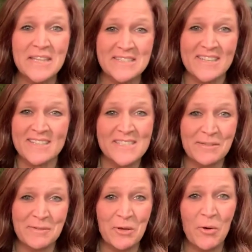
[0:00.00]
isn't
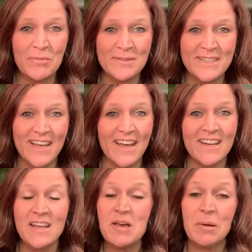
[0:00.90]
even over yet
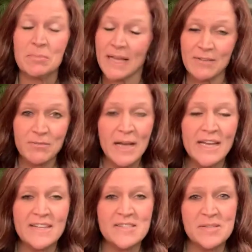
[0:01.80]
Black
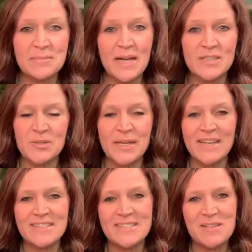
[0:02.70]
Friday's tomorrow, and
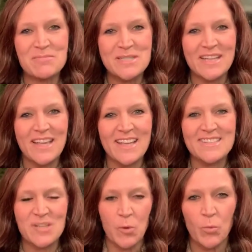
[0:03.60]
it seems like it's
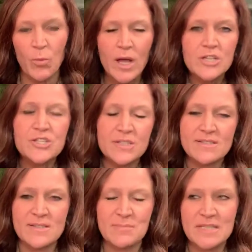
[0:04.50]
a rush. It
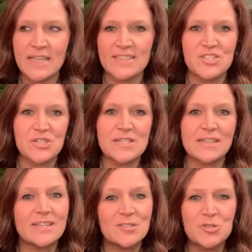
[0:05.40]
seems like it's just a
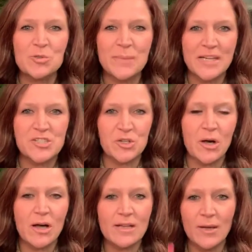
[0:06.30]
little too much
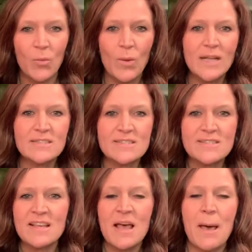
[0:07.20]
all at once.
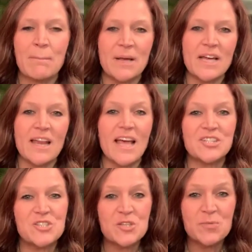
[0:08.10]
But I
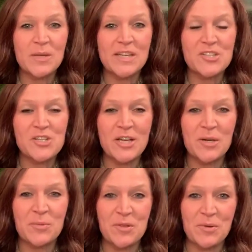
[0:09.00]
just want to share
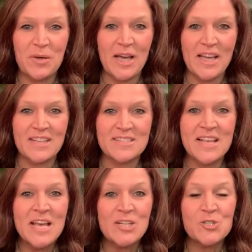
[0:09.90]
with you guys
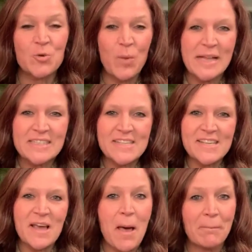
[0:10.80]

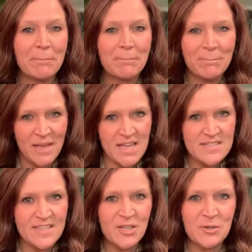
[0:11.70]
20
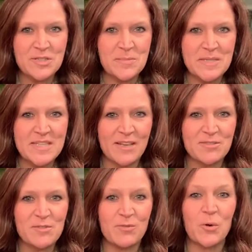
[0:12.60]
amazing Christmas gifts
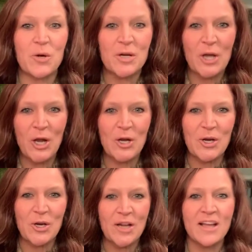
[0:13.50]
for her.